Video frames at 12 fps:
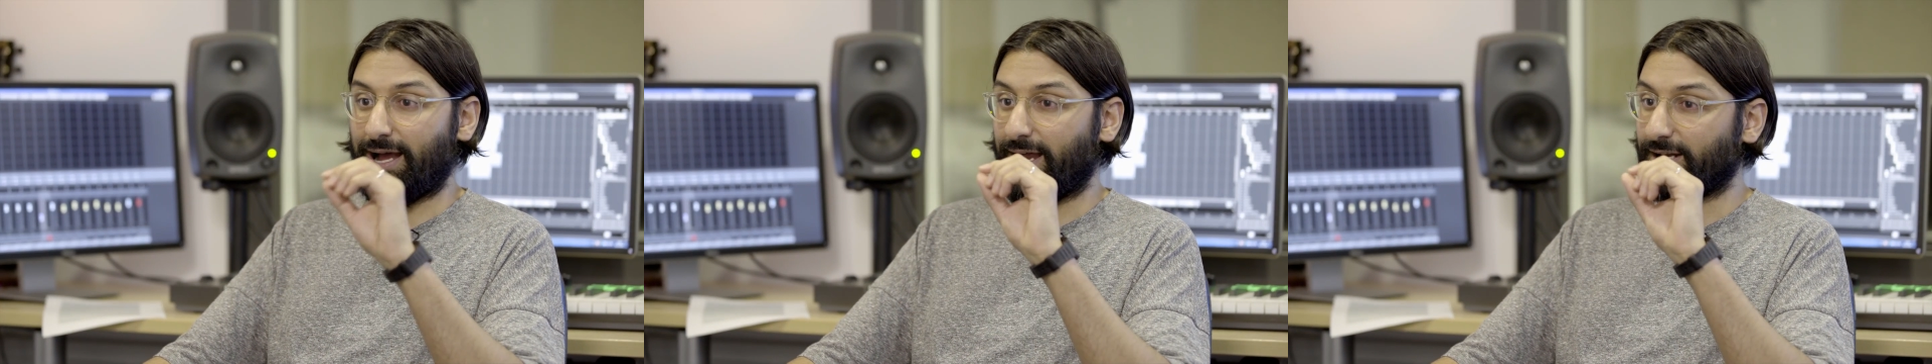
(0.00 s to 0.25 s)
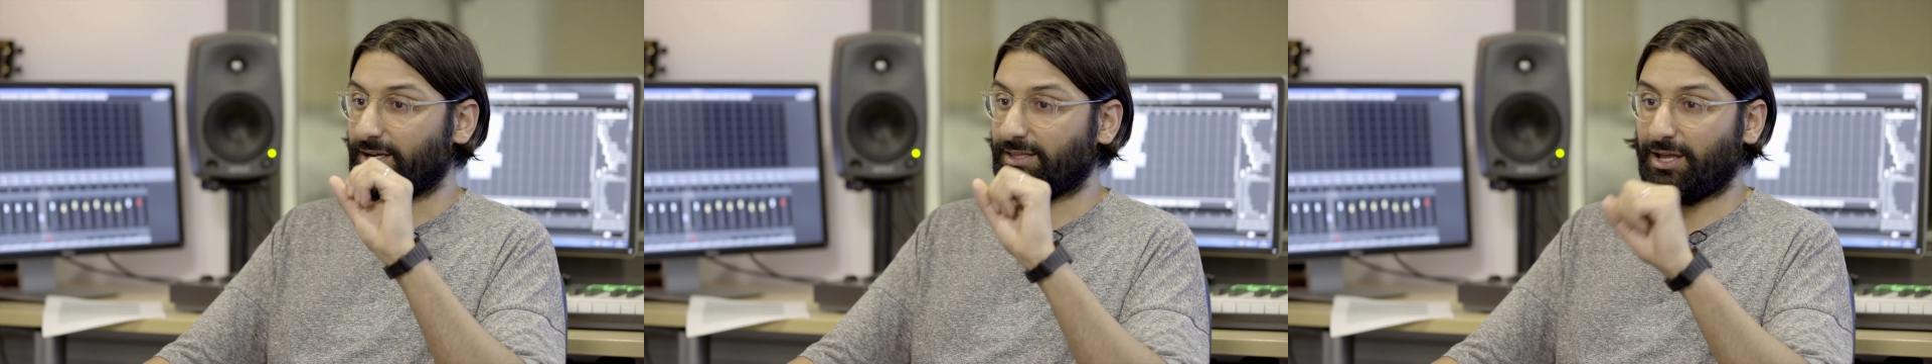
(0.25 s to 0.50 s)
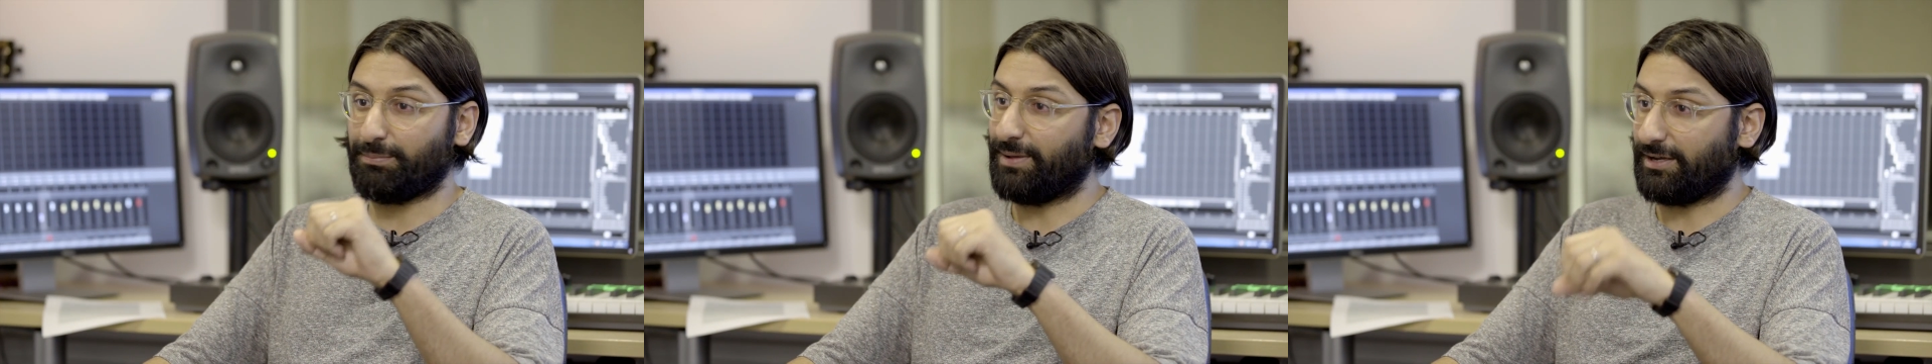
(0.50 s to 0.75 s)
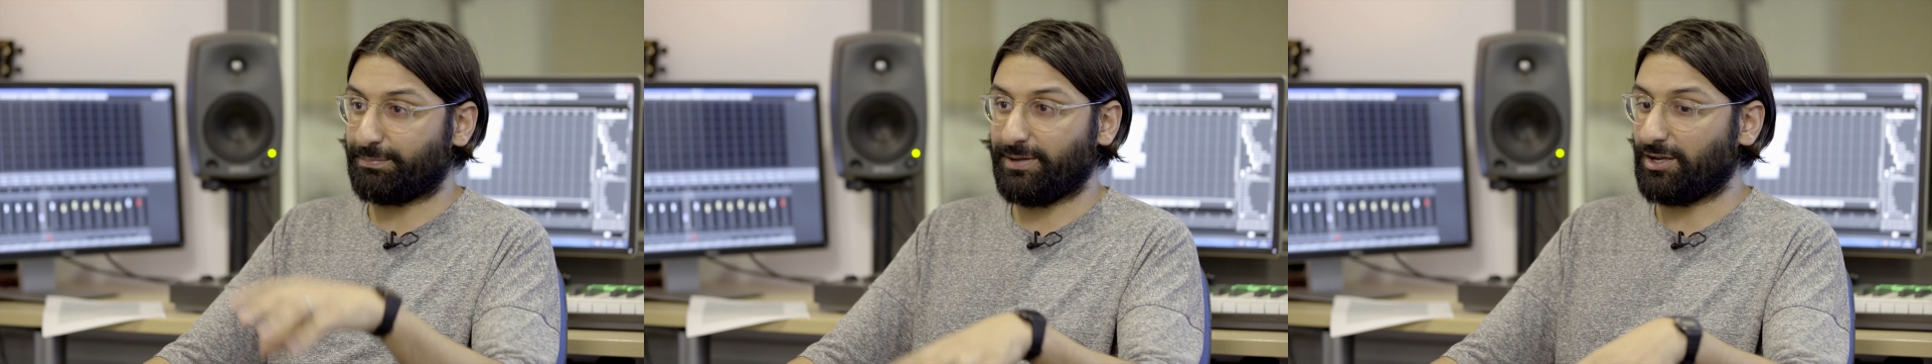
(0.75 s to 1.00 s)
and they'd
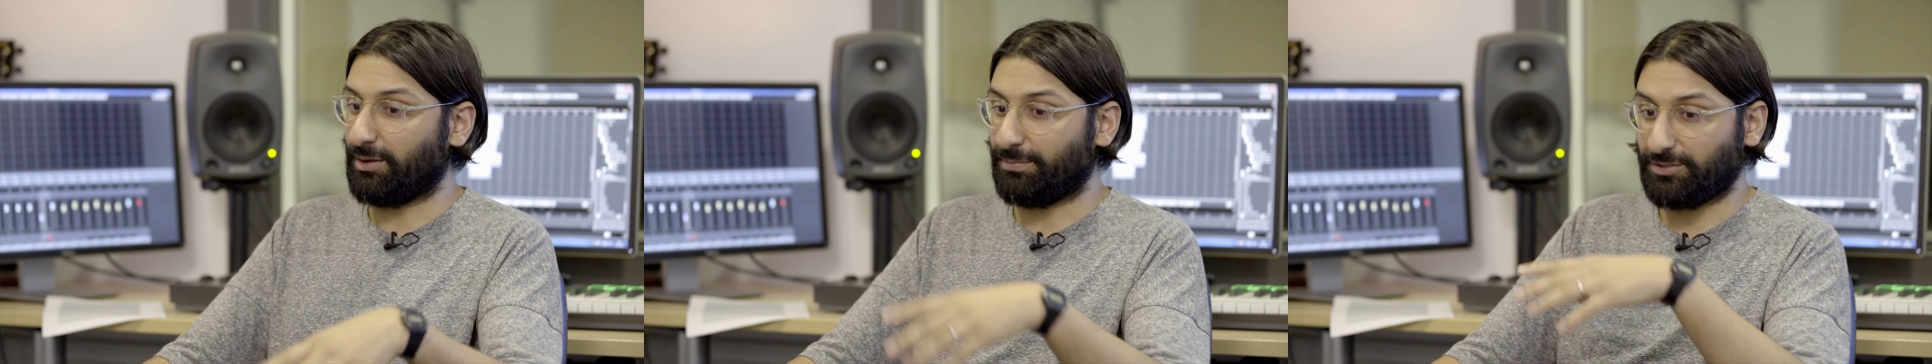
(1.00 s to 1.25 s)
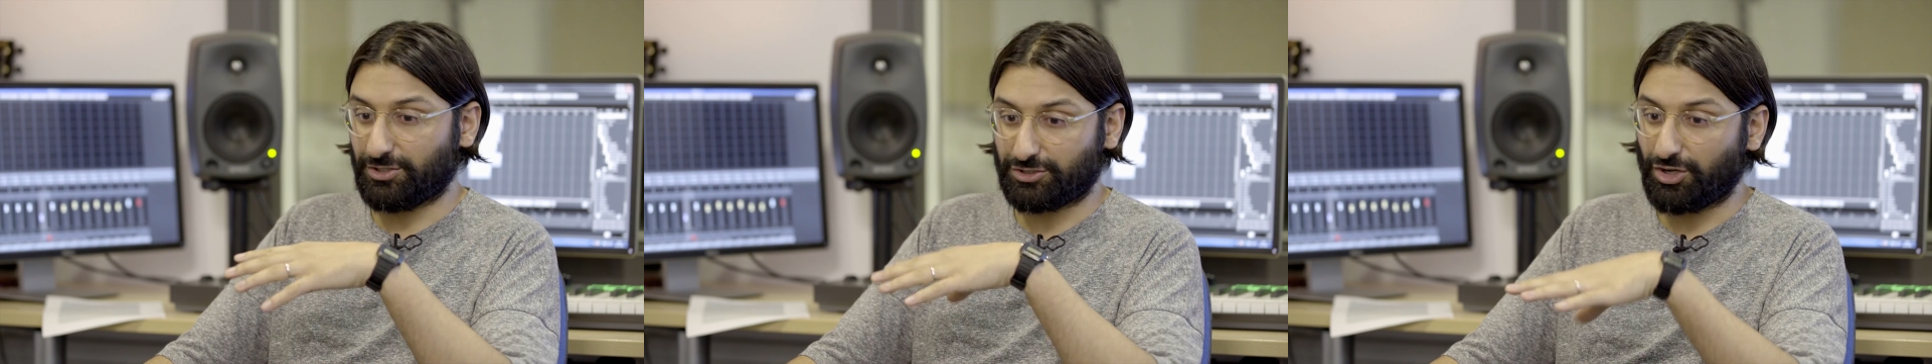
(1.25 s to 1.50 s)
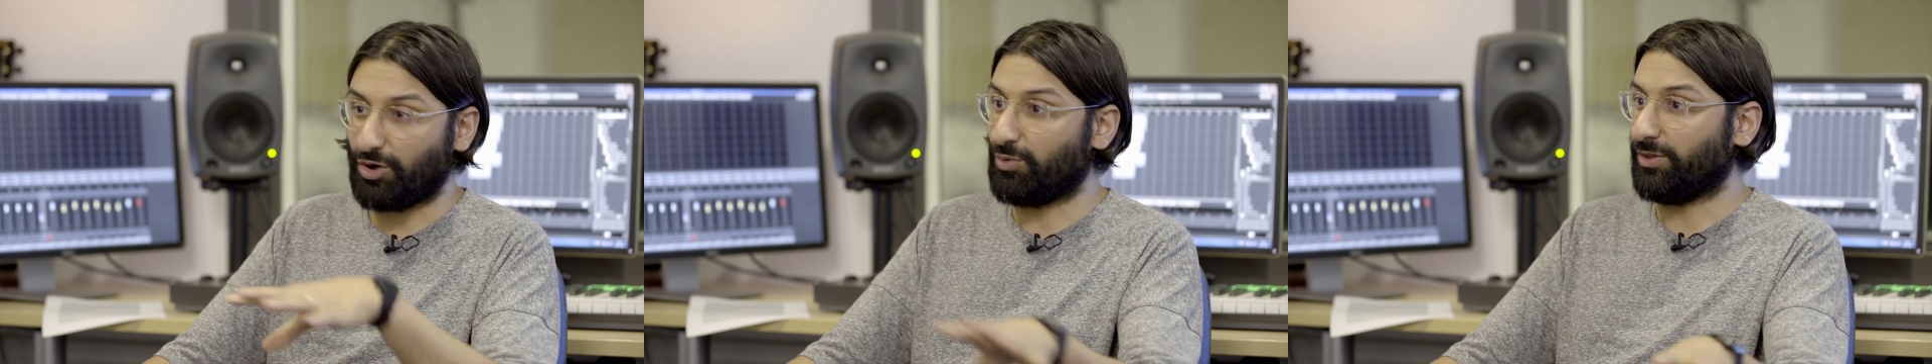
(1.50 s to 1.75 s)
be able to pick it up and just go